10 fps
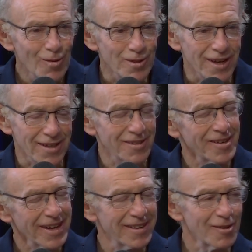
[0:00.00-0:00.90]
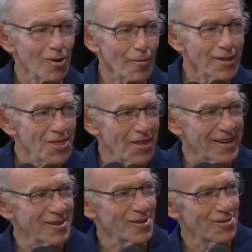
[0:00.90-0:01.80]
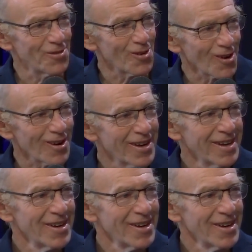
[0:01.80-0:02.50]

Well, Dr. Nikki Gorman, thank you for